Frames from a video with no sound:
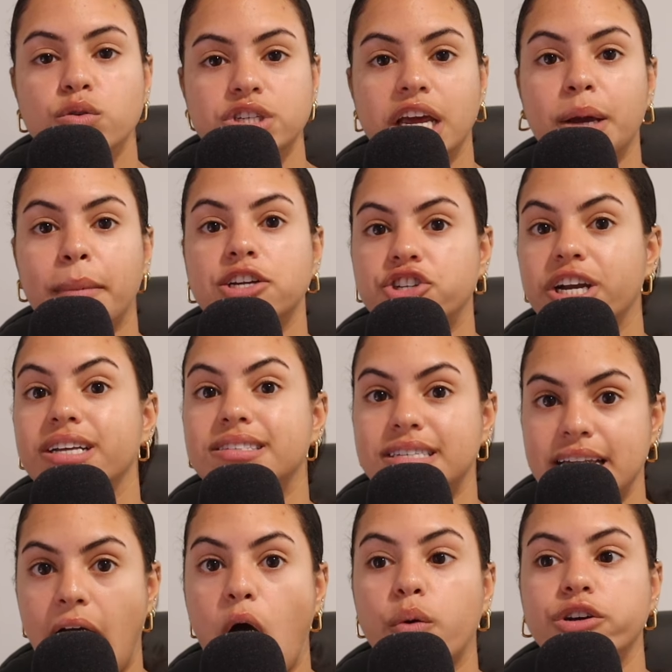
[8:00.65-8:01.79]
I don't take my
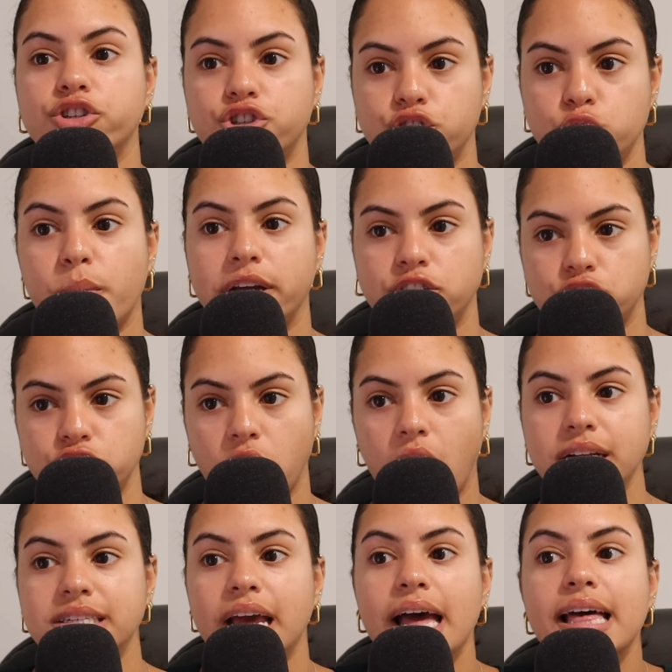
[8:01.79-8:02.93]
chance now and shoot my
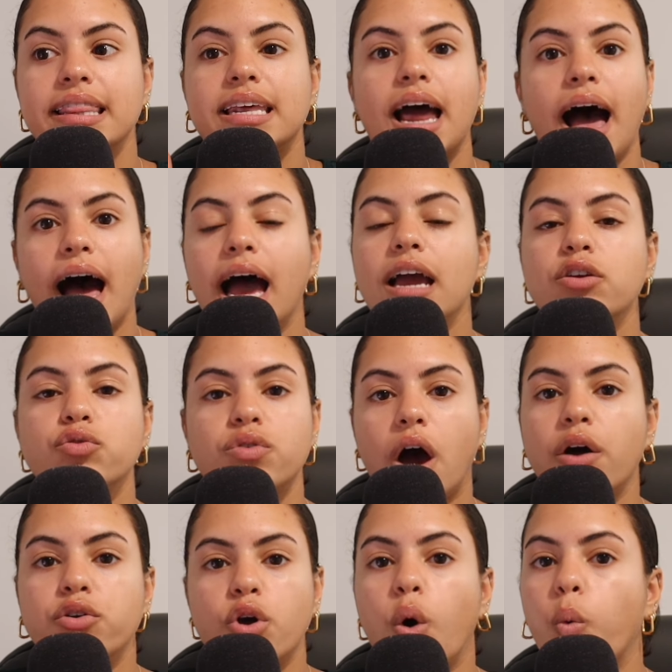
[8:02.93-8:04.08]
shot, then I do
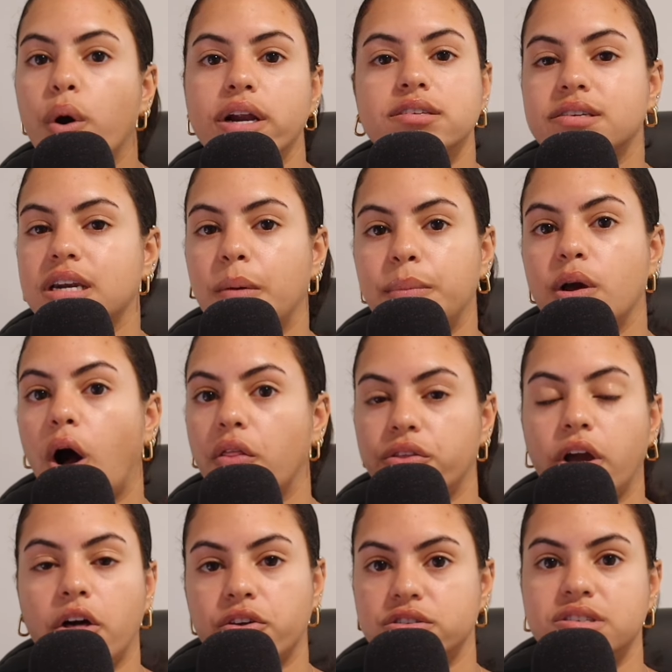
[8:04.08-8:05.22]
not know what is going to be on
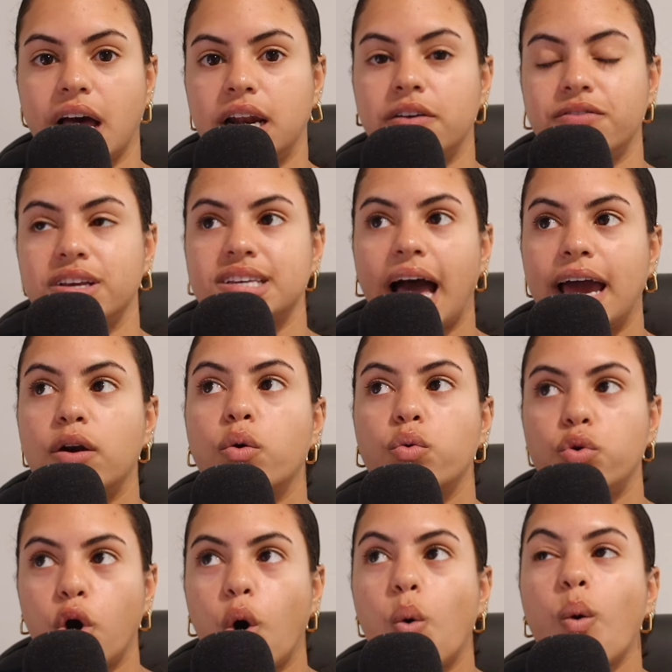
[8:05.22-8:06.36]
the other side of this. I
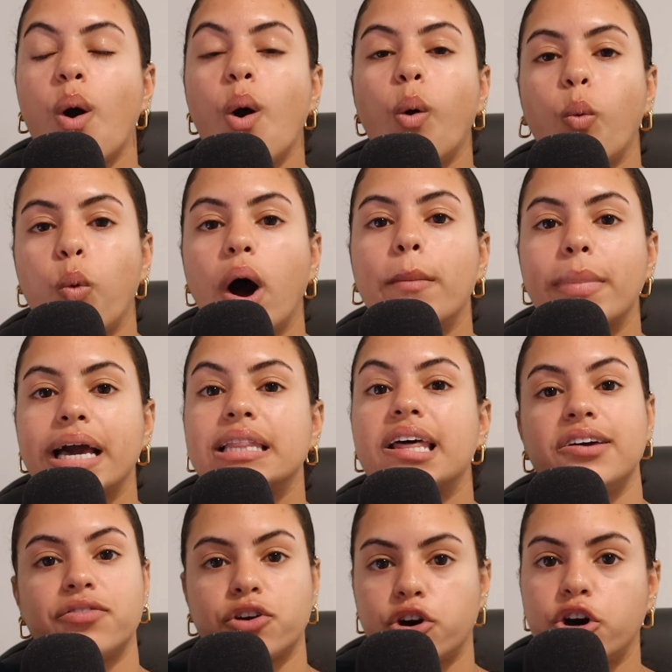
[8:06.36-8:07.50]
don't know what my
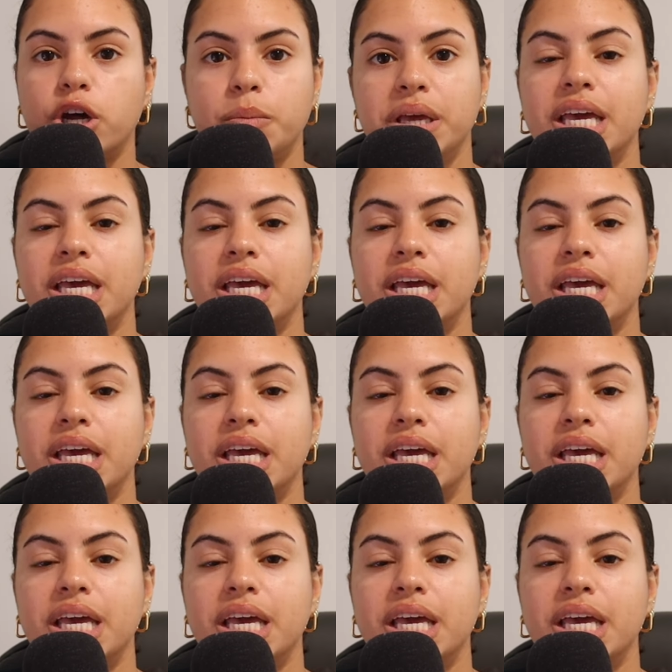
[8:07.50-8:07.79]
life could